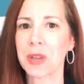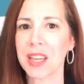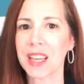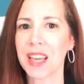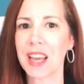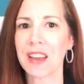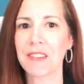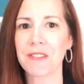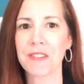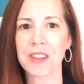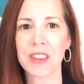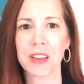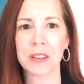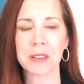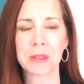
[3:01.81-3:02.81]
weekend for
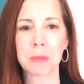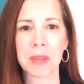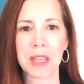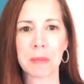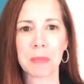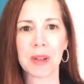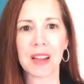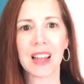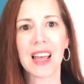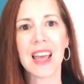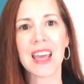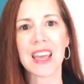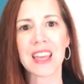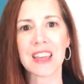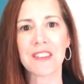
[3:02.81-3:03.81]
those people.
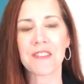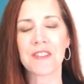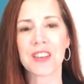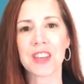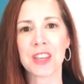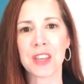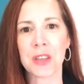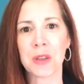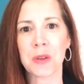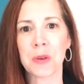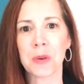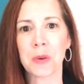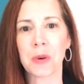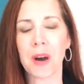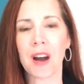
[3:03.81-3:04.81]
If
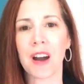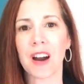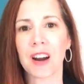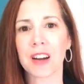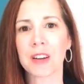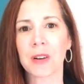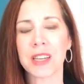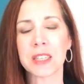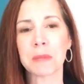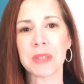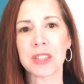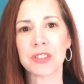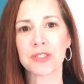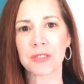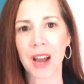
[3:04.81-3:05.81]
you are going to
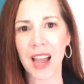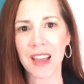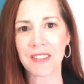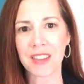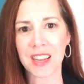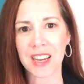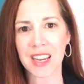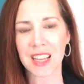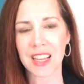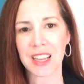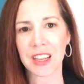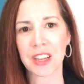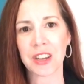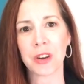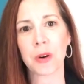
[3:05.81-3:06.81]
be driving
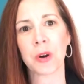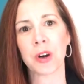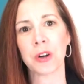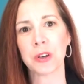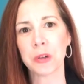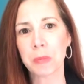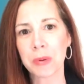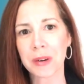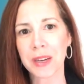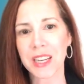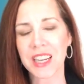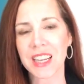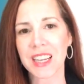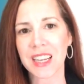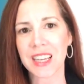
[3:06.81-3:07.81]
in or
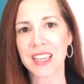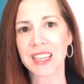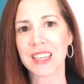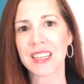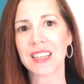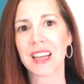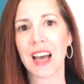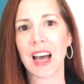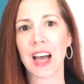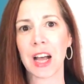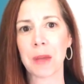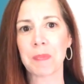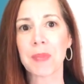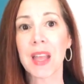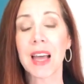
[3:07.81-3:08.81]
Ubering in,
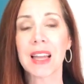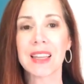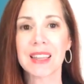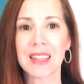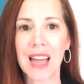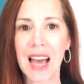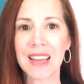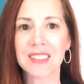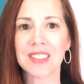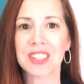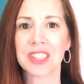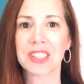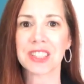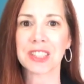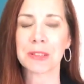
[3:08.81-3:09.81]
last
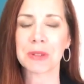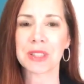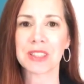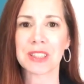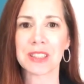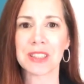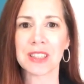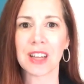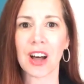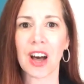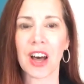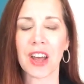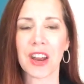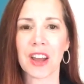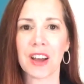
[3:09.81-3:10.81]
year there was a
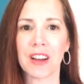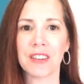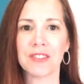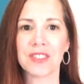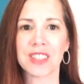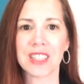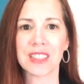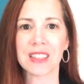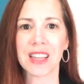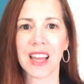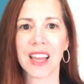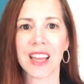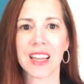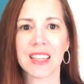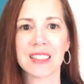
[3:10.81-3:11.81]
lot of
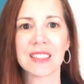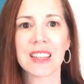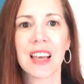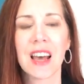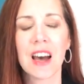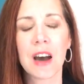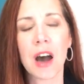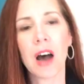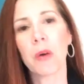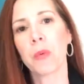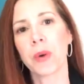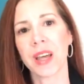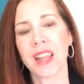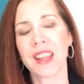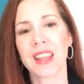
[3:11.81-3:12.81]
delays
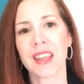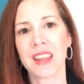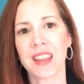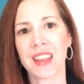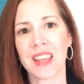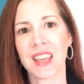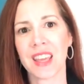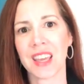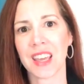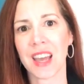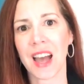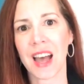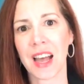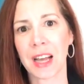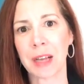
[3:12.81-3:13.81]
with the